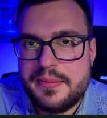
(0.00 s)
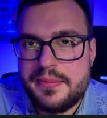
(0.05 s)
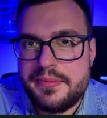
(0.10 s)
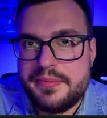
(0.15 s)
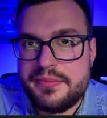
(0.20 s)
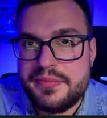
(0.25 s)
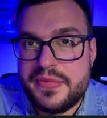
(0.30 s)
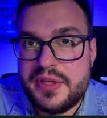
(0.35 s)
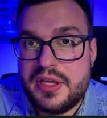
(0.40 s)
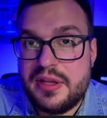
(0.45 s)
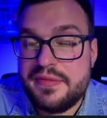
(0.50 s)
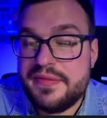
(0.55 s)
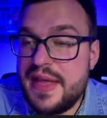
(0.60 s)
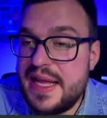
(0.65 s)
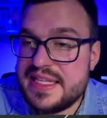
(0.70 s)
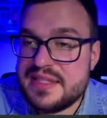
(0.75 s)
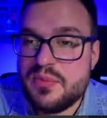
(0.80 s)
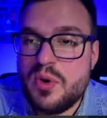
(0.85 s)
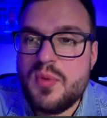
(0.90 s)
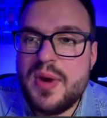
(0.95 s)
That's my
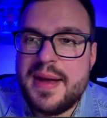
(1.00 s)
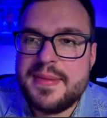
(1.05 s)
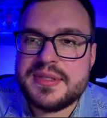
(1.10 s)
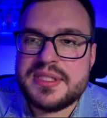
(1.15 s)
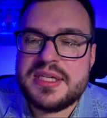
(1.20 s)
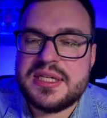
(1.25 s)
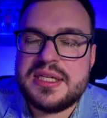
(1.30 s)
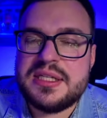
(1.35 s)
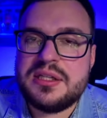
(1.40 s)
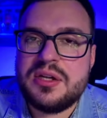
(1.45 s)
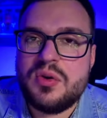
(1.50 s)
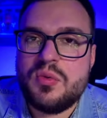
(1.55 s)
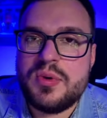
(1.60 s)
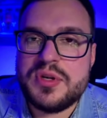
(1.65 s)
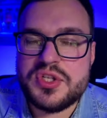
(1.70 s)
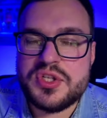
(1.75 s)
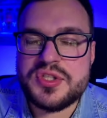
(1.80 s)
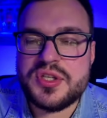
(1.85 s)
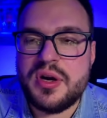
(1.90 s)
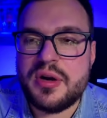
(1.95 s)
website, which is
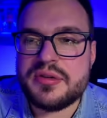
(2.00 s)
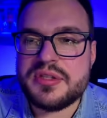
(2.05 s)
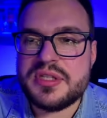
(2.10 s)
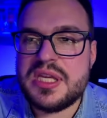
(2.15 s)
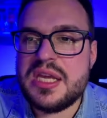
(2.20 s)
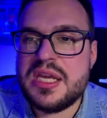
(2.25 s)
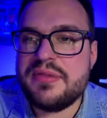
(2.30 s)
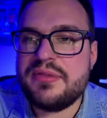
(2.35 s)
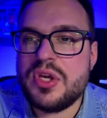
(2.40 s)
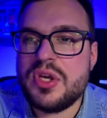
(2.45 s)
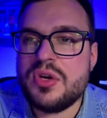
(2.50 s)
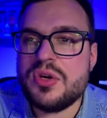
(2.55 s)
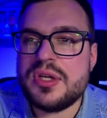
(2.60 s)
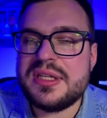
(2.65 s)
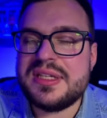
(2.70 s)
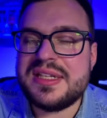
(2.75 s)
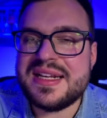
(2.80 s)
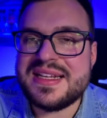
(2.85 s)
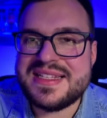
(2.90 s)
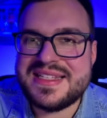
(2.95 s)
going to give you the
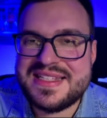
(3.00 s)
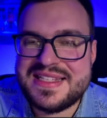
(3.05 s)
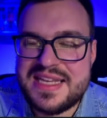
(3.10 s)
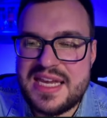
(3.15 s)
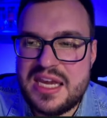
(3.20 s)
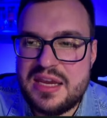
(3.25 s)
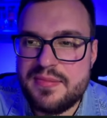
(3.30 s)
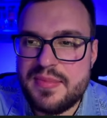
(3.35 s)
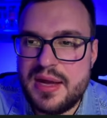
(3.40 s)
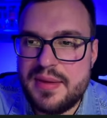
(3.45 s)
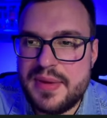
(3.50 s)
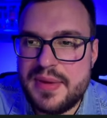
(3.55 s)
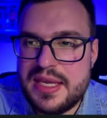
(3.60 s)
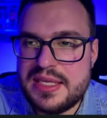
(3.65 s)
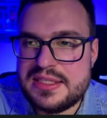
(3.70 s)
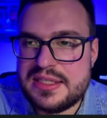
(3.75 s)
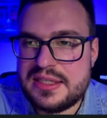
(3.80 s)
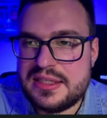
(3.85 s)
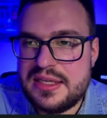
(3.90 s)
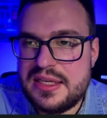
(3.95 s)
same amazing
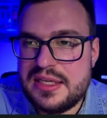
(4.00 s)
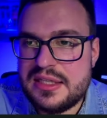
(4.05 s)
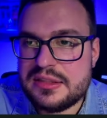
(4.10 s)
deal for